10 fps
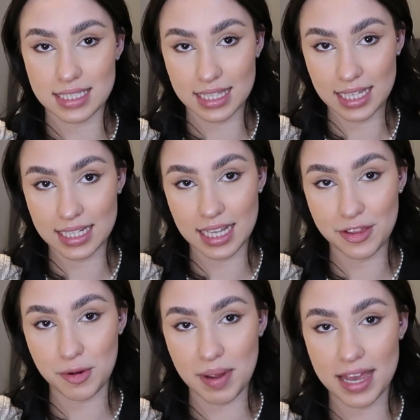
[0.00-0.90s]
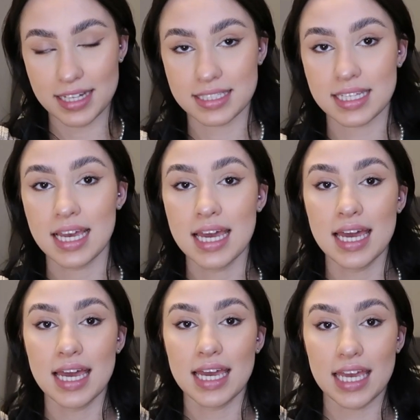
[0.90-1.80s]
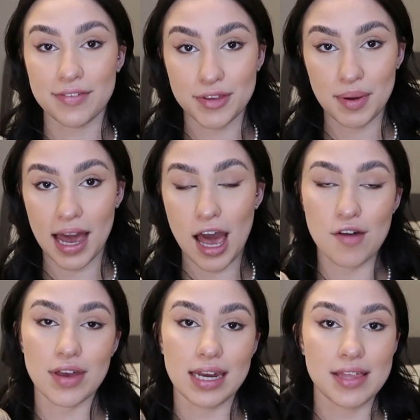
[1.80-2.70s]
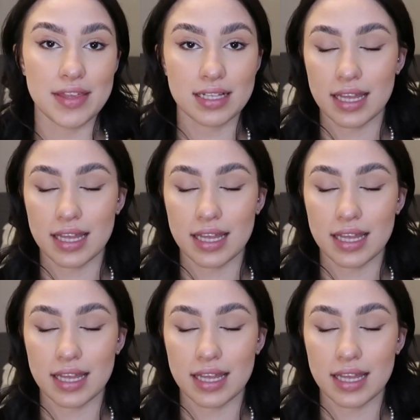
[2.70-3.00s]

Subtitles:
slit leather pants. If you have anything